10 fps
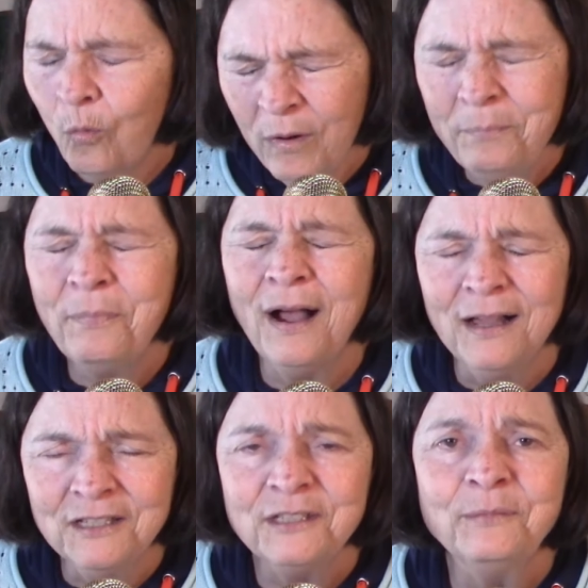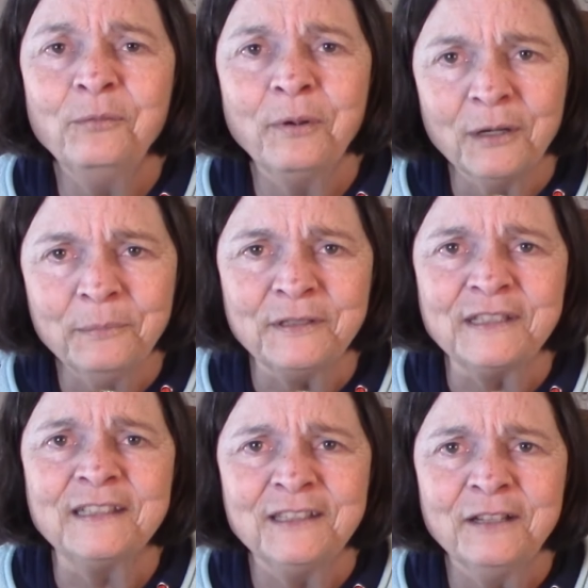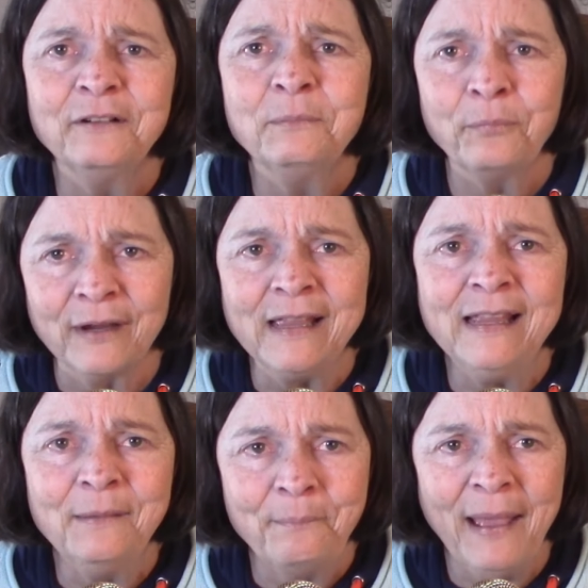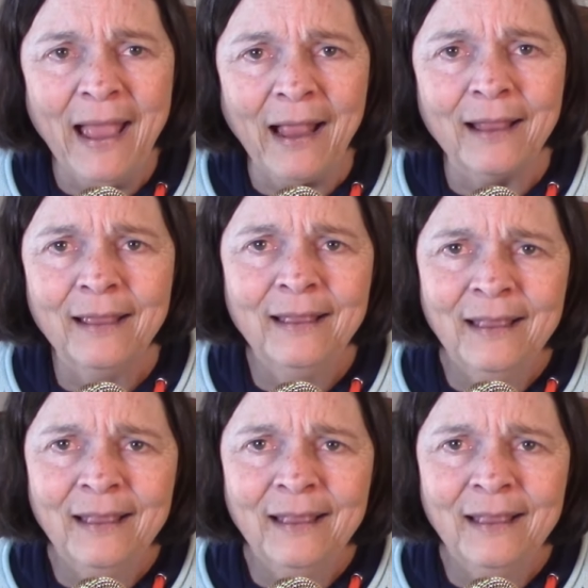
what possible purpose is there in bringing it back?